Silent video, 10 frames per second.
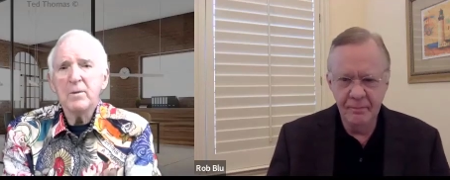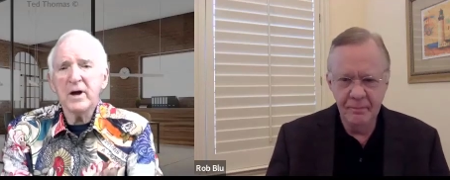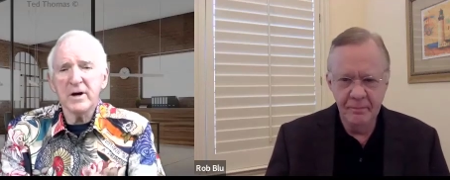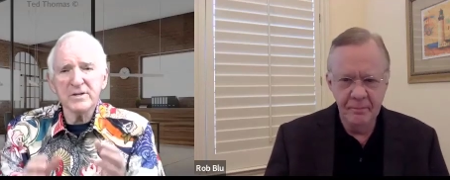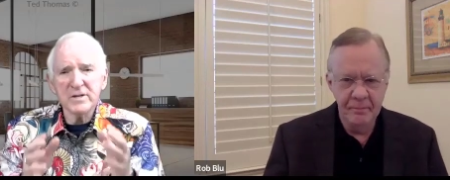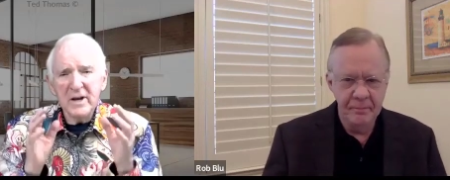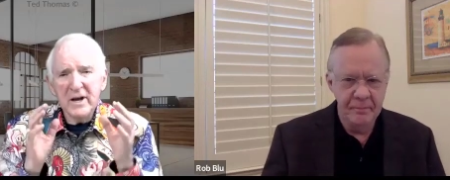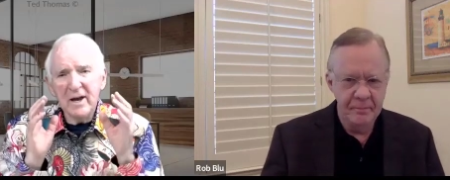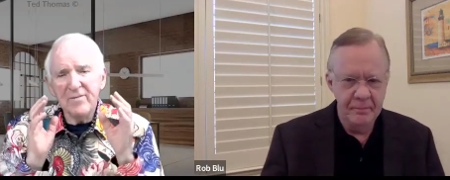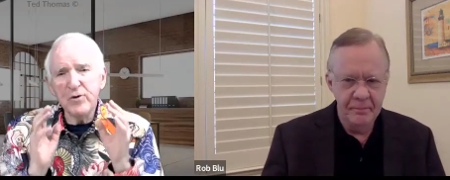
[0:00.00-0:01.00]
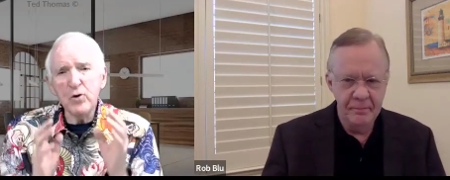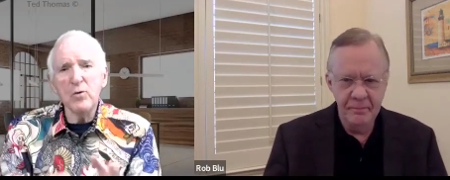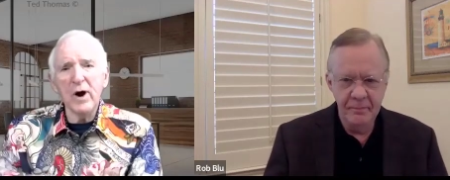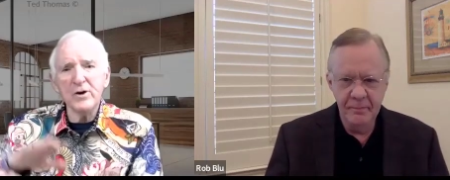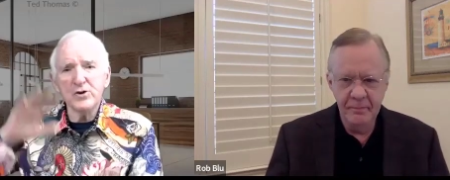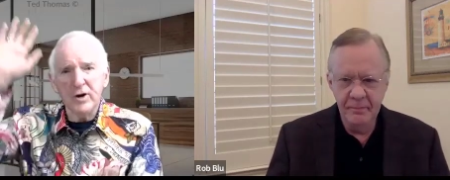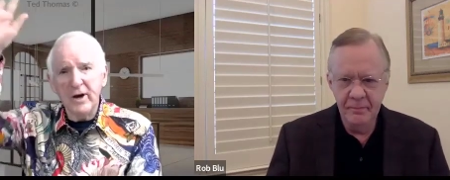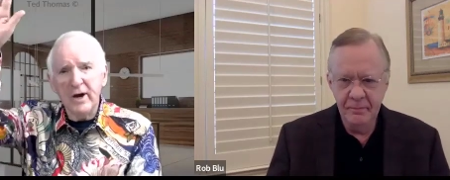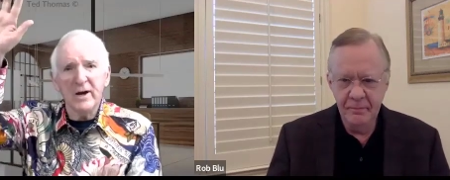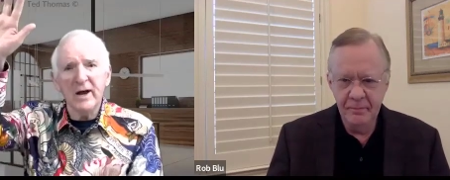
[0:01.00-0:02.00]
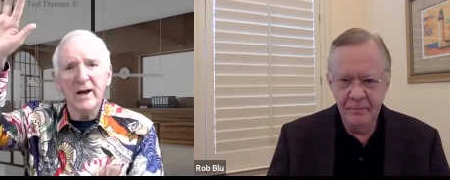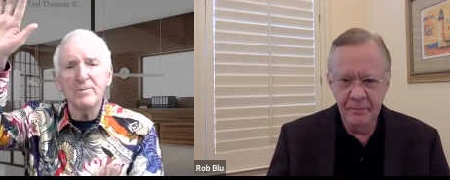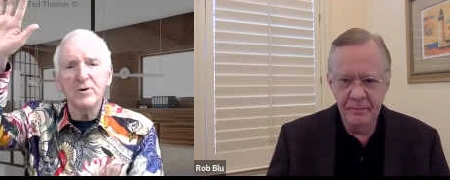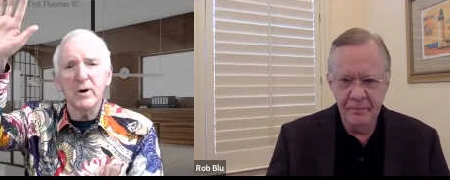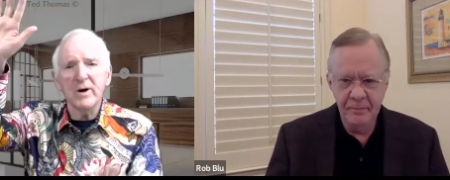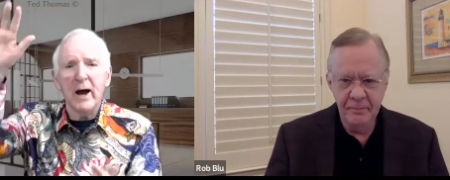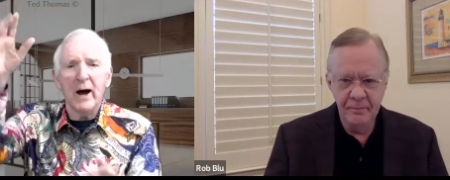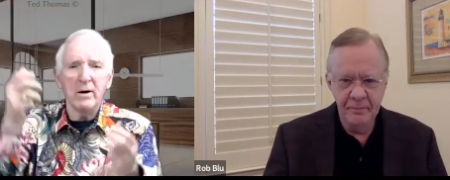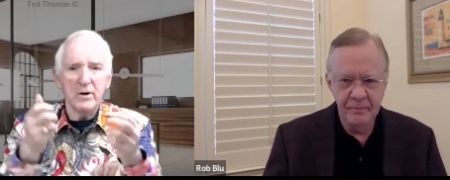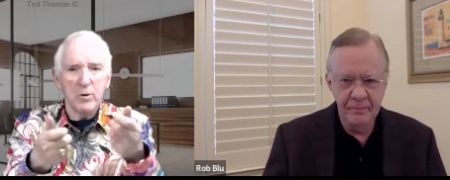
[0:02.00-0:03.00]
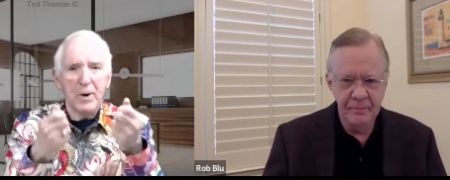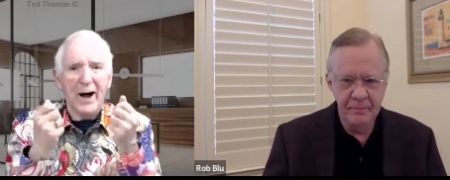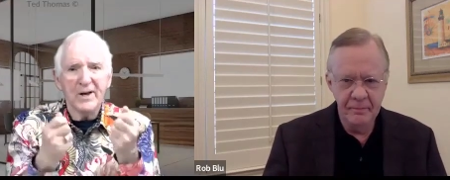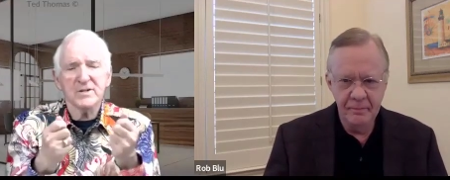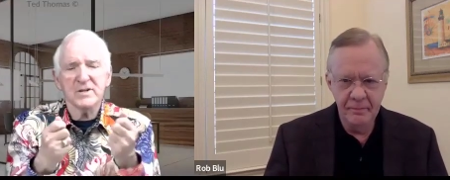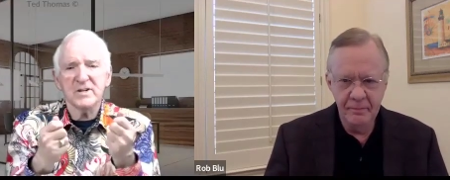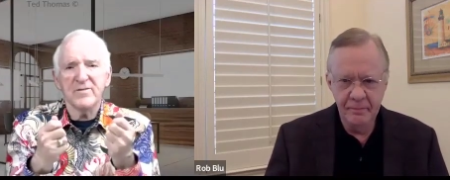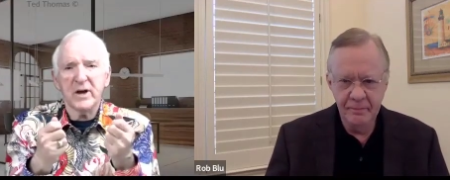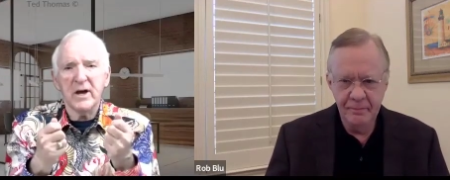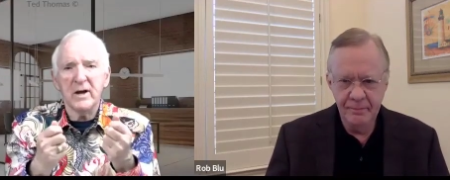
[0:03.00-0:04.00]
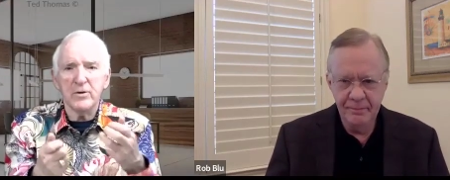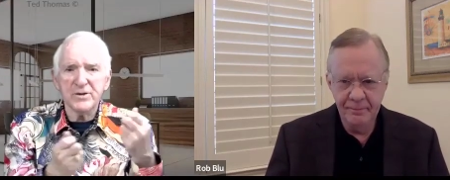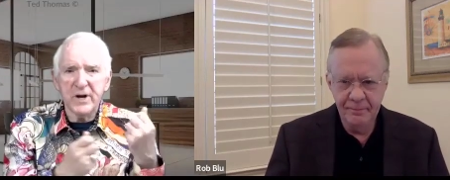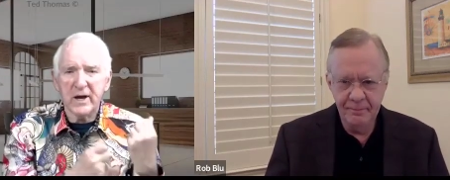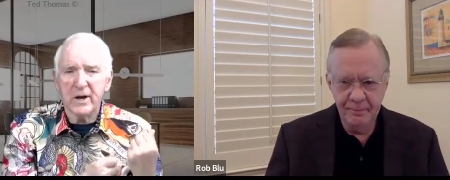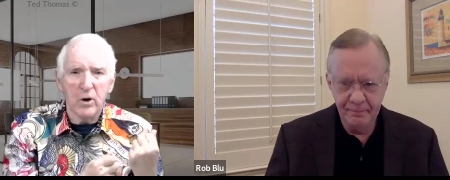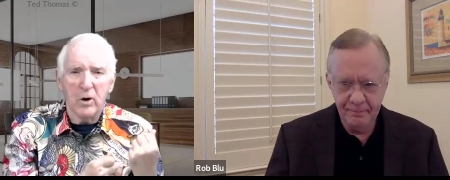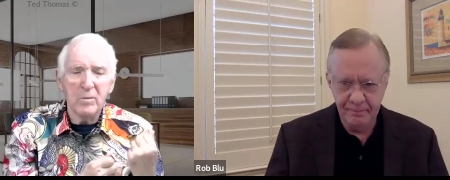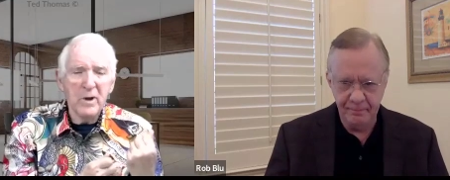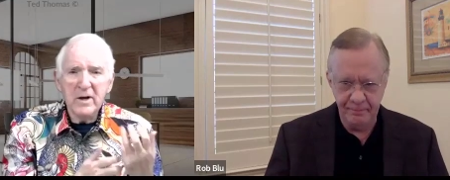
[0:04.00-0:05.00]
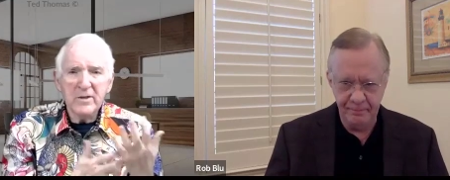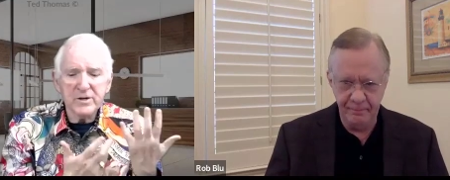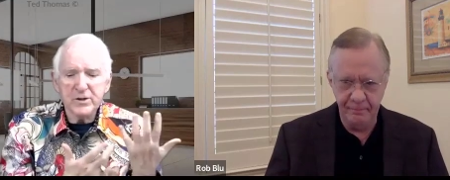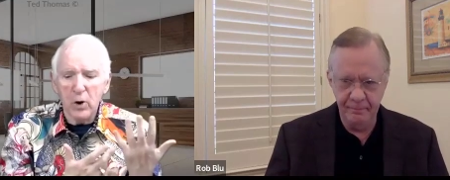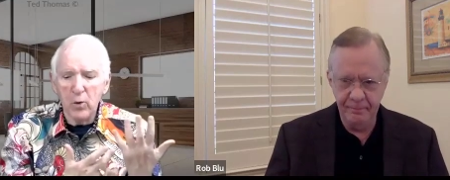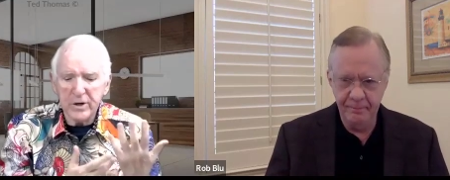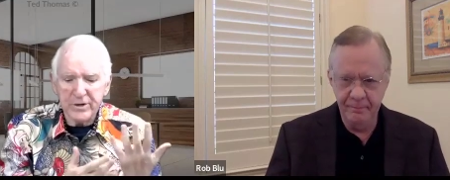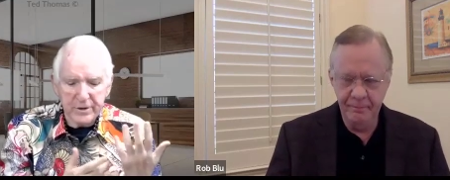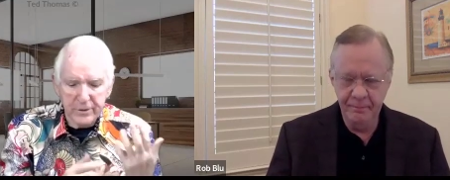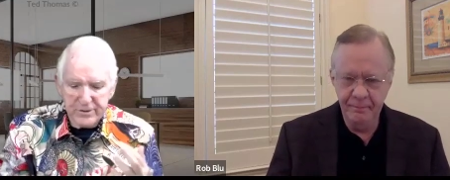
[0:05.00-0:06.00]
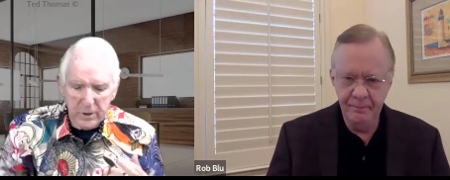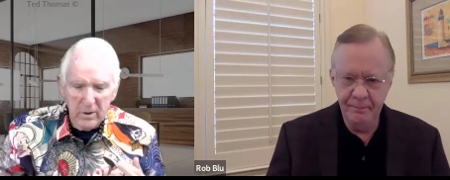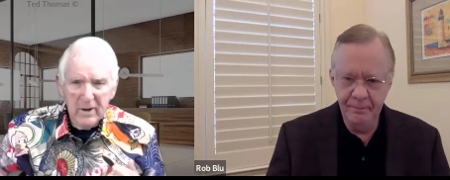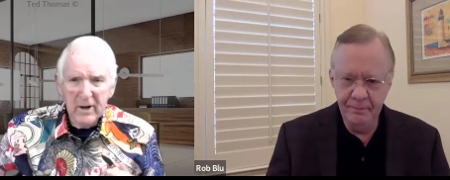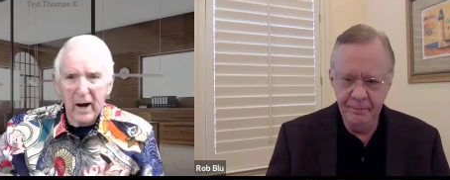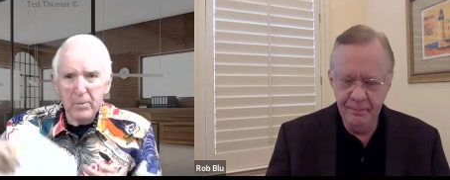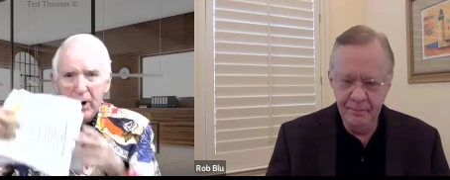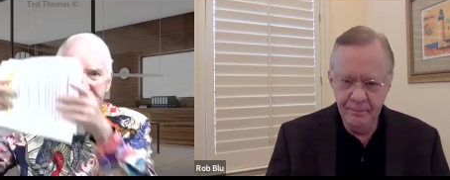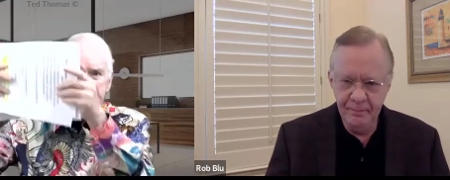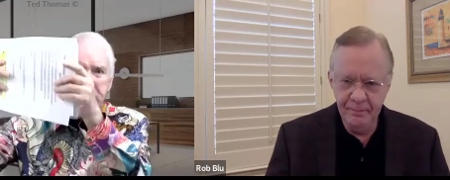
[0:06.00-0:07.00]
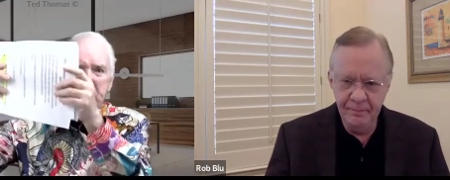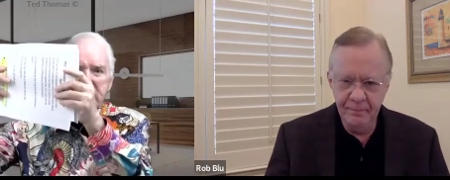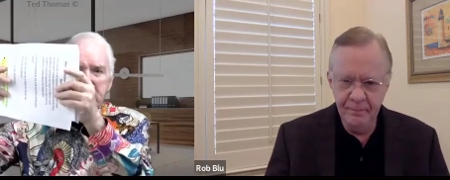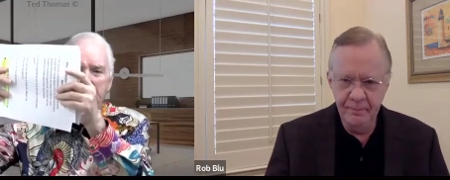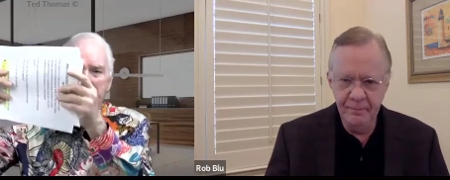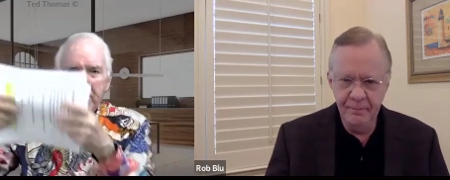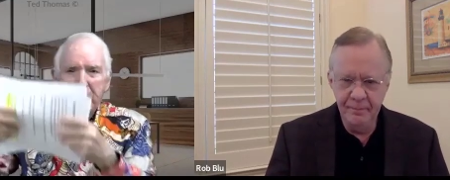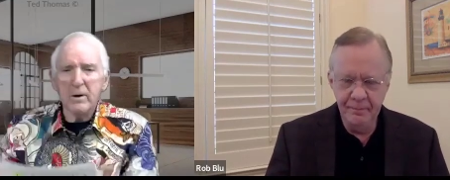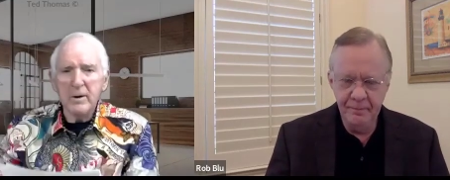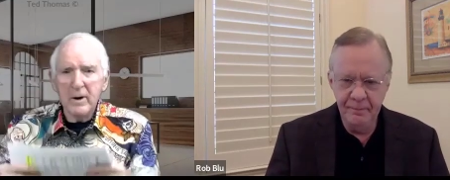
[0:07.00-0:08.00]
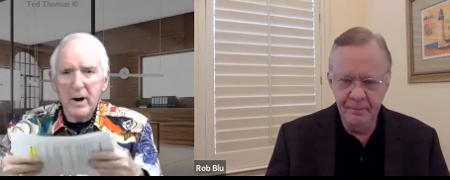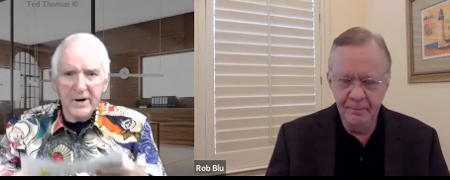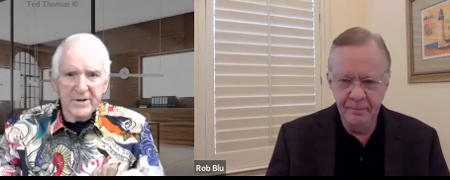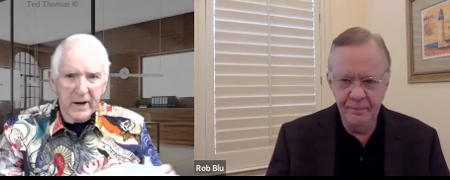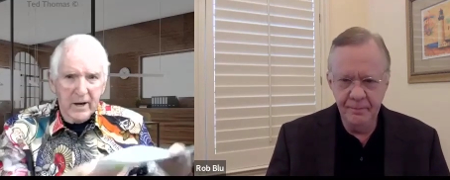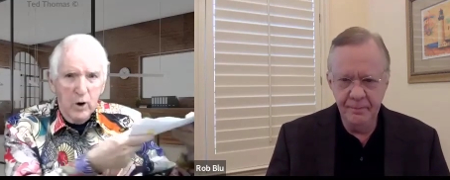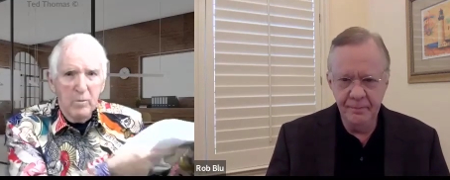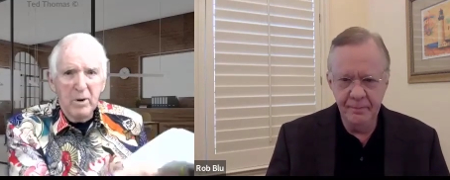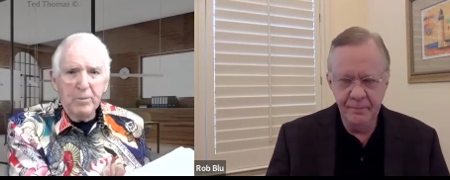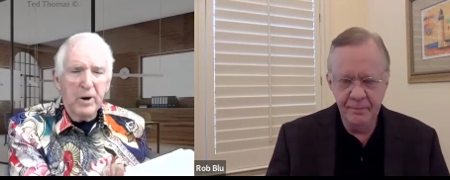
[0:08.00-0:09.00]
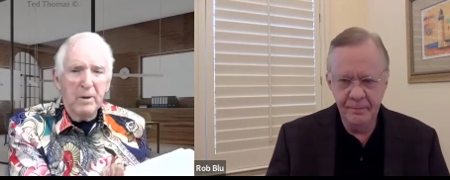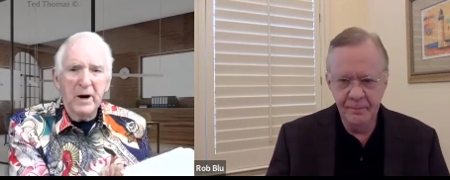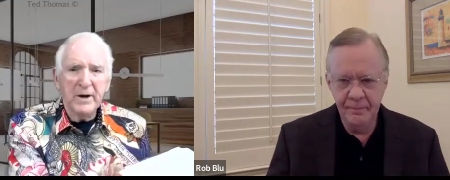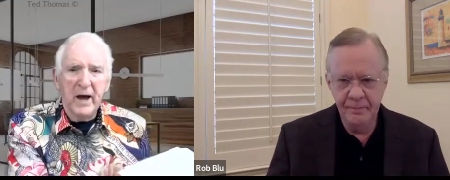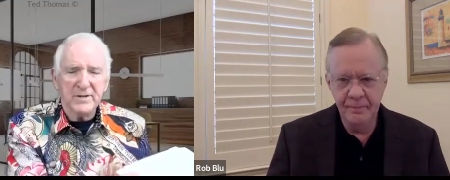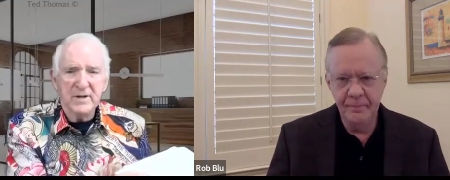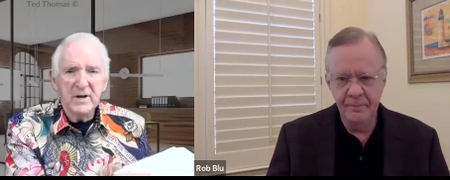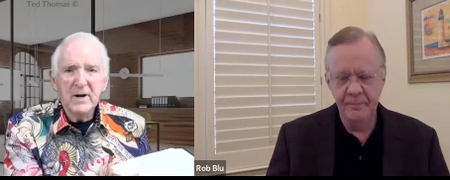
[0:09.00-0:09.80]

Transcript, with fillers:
Speaker 1: because if you raise your hand like I'm doing now and you buy a certificate and you take it home, there's no work to do. So I bought this piece of paper. I take it home and I put it on my desk.